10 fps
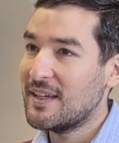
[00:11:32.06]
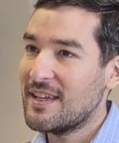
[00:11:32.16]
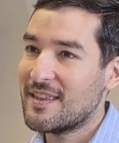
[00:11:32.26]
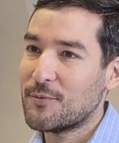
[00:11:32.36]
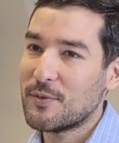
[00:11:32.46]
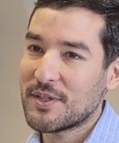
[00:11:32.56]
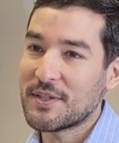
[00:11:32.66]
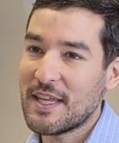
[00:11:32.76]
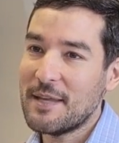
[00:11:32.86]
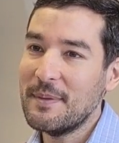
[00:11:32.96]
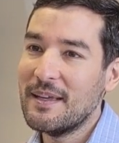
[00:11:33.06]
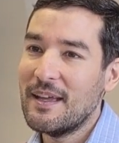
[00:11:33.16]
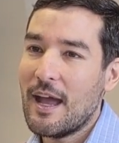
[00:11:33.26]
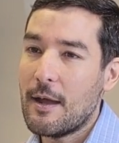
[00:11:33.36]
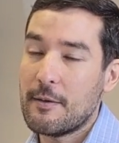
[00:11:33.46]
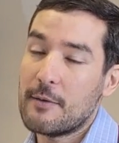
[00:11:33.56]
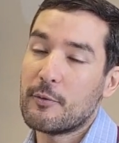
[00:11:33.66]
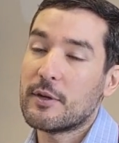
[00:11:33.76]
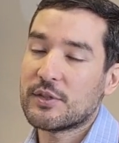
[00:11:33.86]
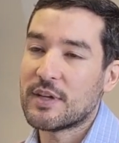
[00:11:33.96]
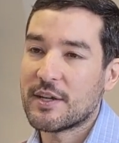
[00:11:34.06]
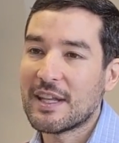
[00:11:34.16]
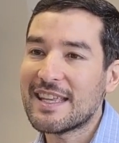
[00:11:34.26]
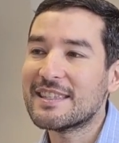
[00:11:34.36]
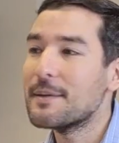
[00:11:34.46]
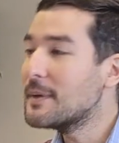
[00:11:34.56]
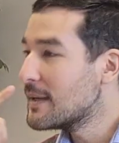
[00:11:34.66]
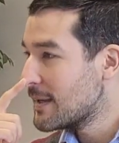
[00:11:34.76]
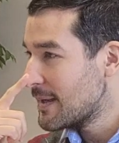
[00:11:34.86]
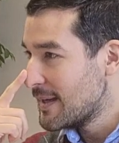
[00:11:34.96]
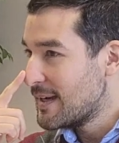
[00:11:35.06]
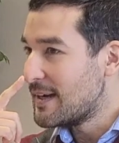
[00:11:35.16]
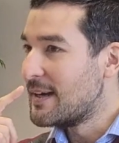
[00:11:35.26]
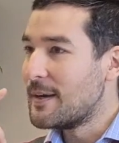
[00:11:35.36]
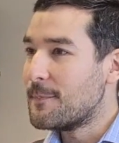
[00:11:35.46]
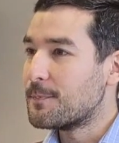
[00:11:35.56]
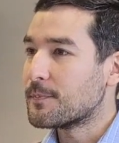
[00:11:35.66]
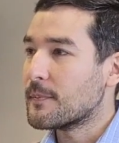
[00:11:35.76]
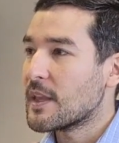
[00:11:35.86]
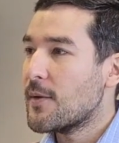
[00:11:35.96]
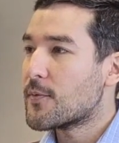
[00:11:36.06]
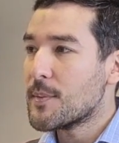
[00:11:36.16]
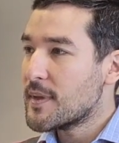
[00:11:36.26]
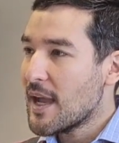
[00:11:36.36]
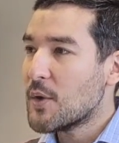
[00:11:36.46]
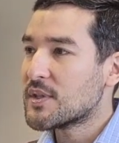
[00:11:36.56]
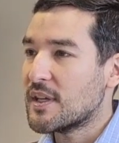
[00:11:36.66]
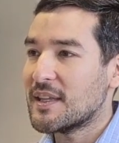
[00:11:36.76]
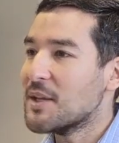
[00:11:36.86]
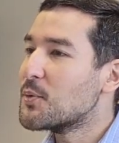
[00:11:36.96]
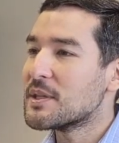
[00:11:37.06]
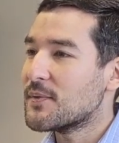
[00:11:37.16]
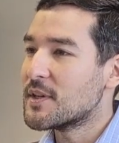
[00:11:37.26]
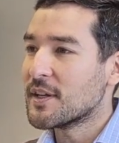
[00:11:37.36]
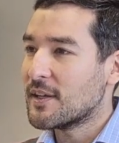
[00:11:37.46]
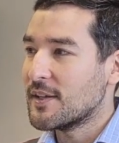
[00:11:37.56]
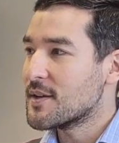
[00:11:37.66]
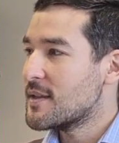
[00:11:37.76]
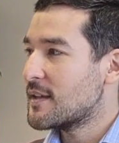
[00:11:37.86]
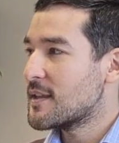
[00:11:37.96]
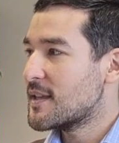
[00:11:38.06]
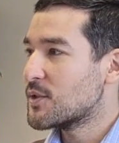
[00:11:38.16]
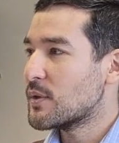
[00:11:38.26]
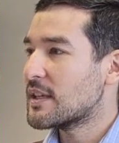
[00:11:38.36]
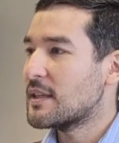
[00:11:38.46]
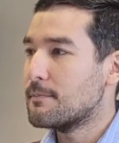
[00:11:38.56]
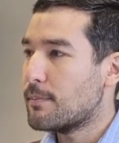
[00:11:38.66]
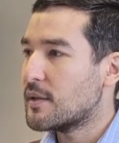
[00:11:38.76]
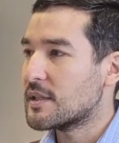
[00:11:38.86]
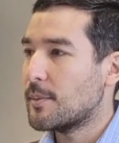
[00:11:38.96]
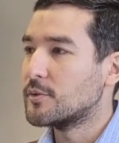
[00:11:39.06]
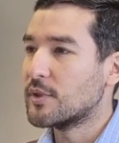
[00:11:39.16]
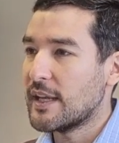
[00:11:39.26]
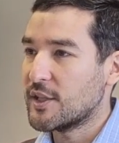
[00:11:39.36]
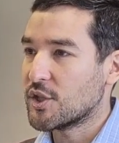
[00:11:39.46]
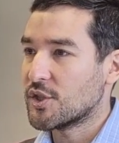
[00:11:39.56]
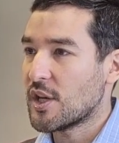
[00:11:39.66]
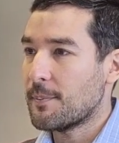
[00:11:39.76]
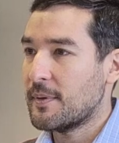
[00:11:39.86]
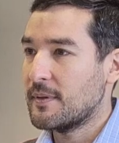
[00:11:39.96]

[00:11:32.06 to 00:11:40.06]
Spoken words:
that was her name, her last name, from the outset, it was very clear that this was an impossible relationship